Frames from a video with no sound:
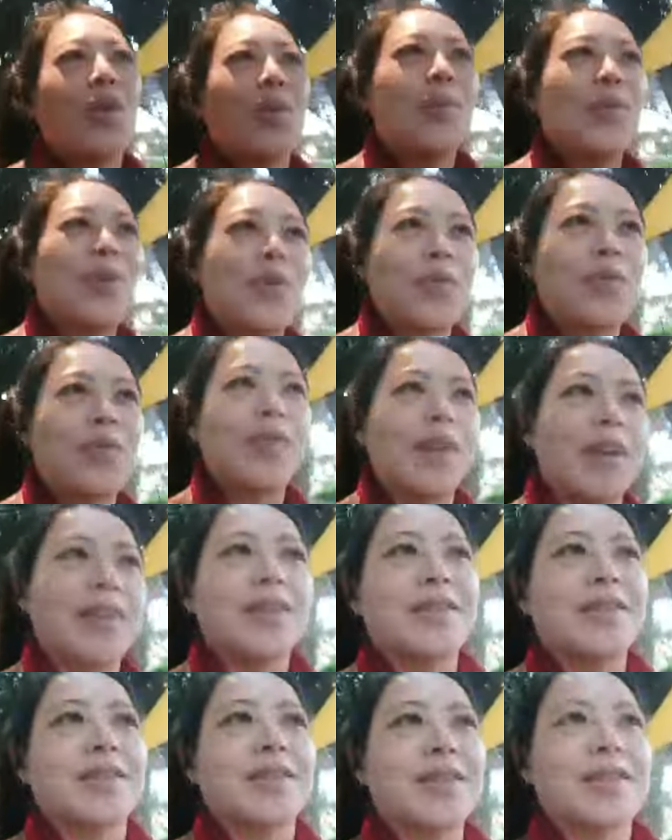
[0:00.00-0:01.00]
Real
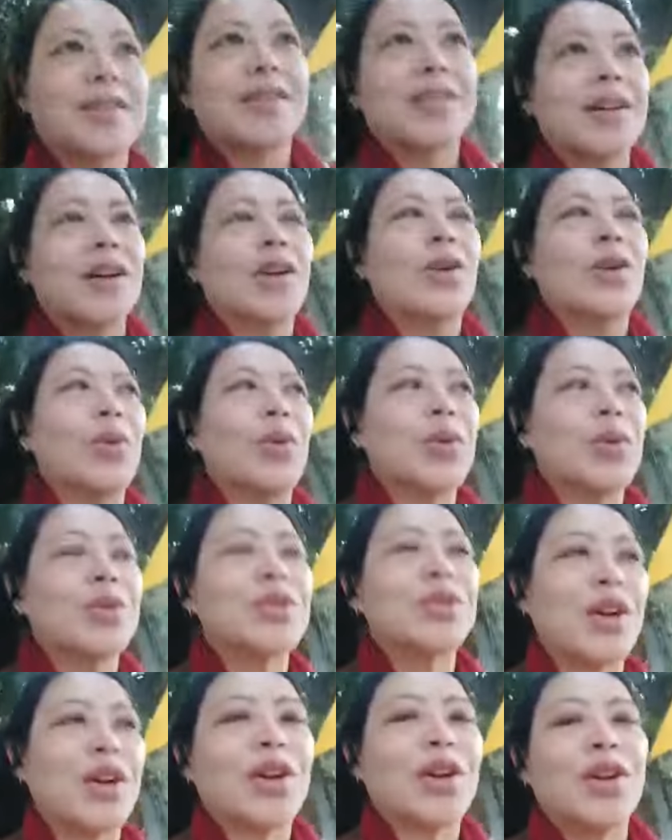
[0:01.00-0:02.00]
friends
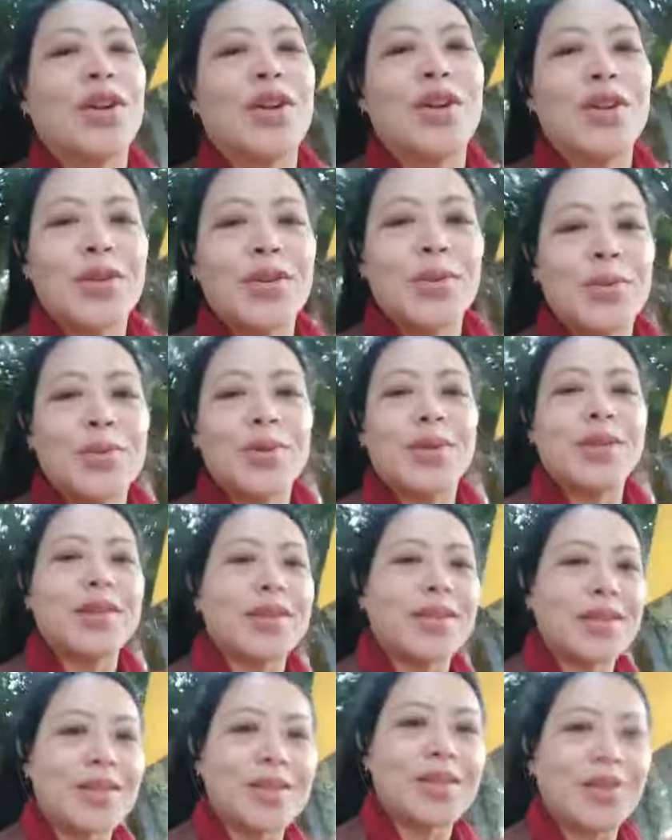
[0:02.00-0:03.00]
also will
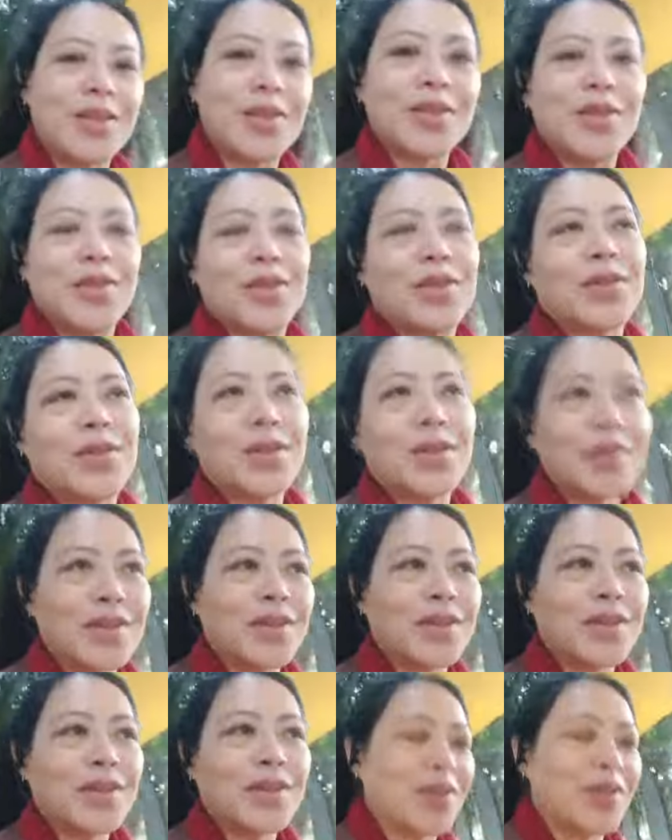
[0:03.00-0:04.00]
listen to,
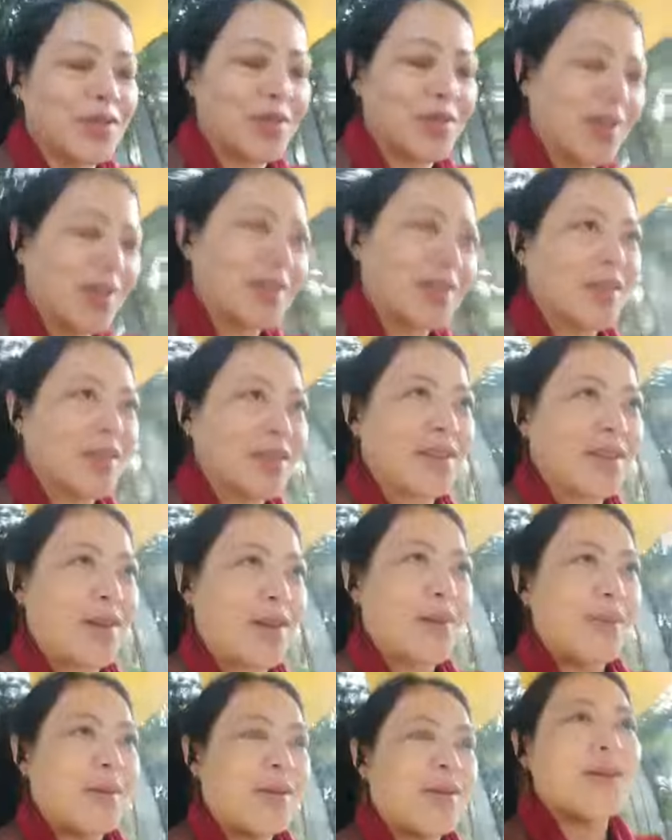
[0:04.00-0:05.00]
you know, things that have
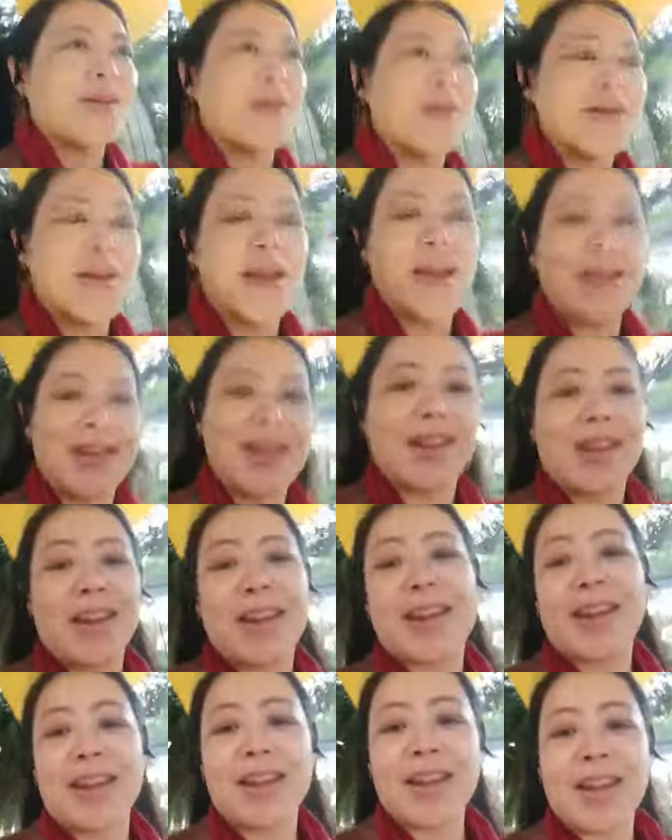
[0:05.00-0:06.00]
happened and
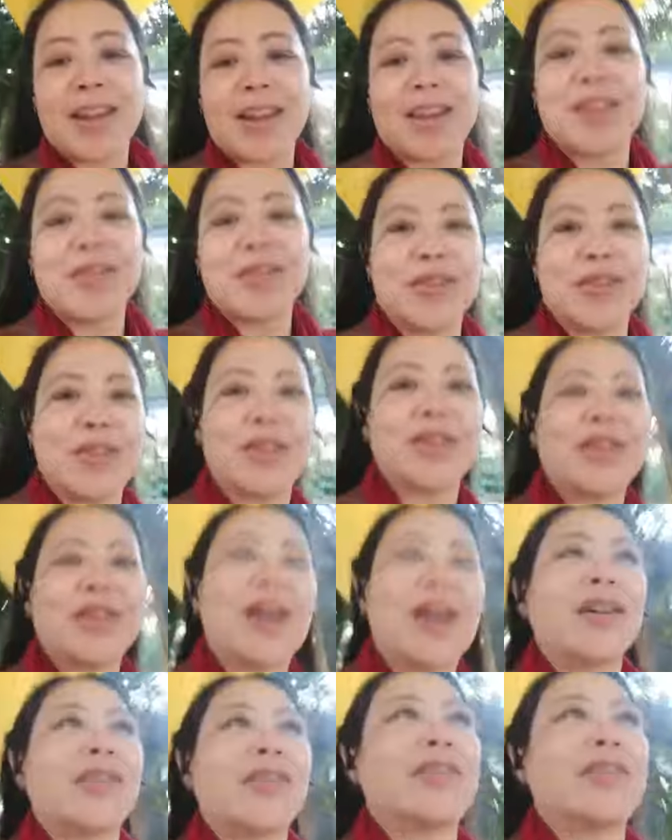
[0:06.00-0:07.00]
a negative in your
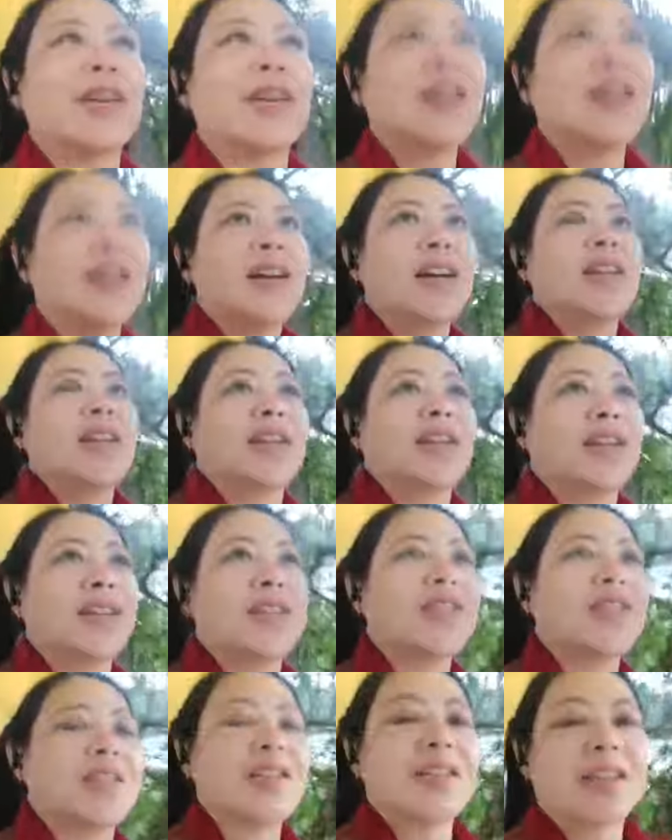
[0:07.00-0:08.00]
life. They'll
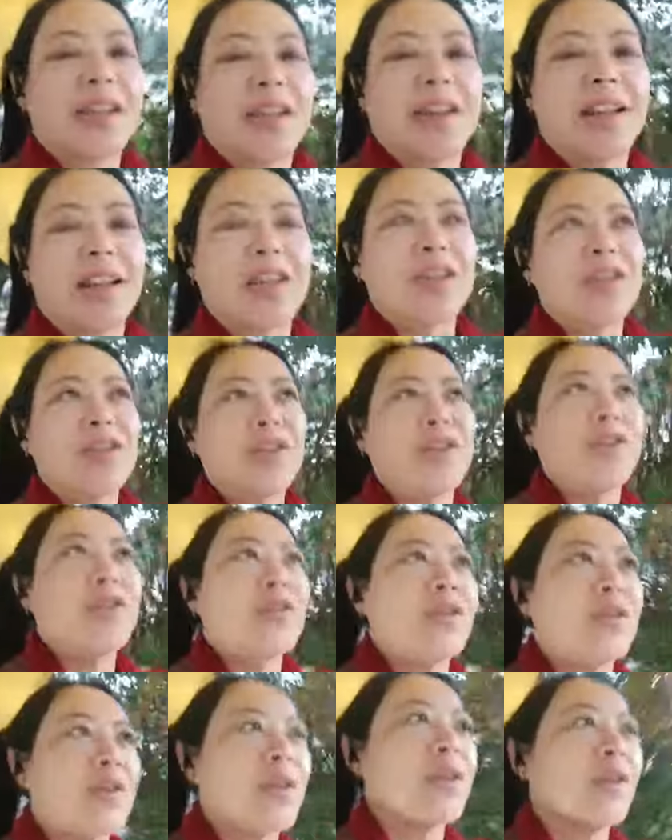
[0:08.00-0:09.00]
listen and let
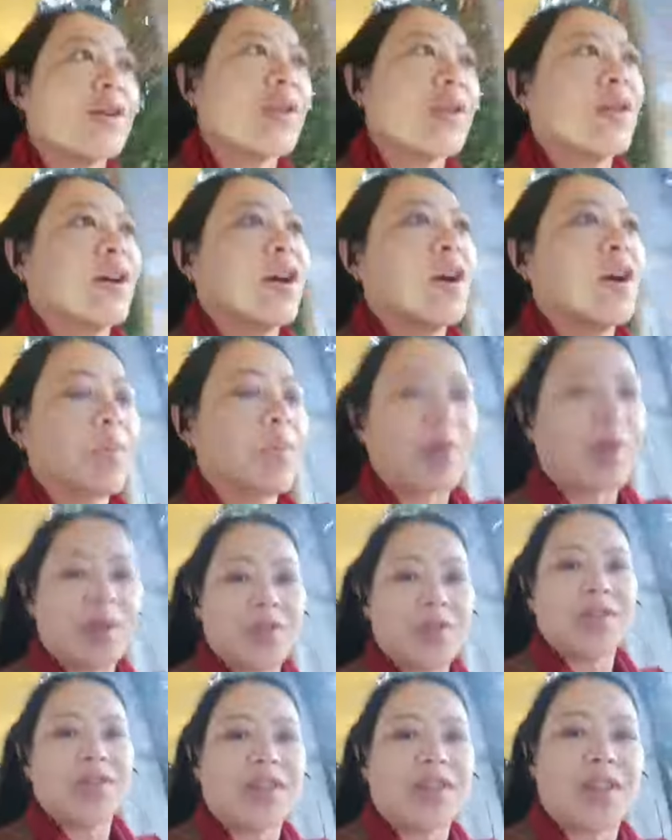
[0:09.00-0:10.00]
you
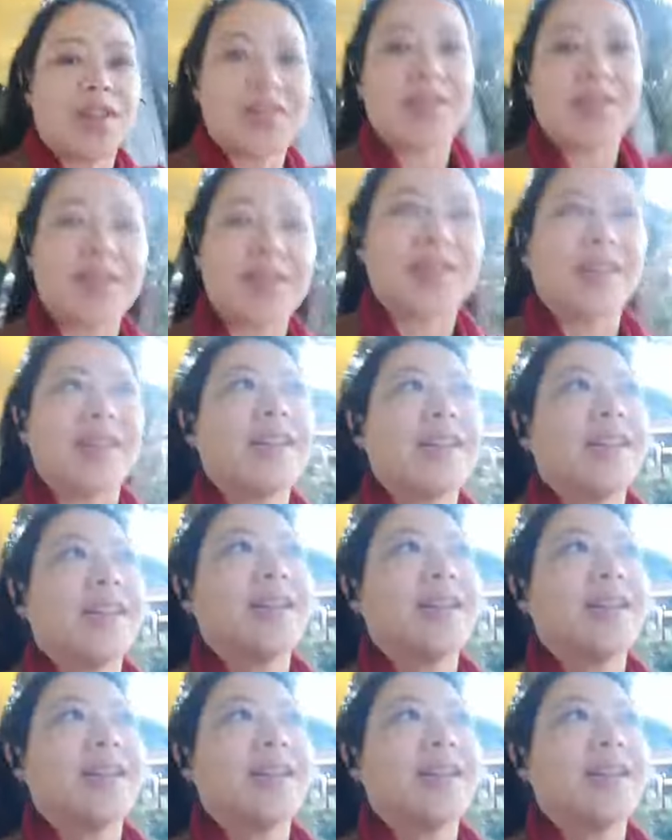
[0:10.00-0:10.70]
process and,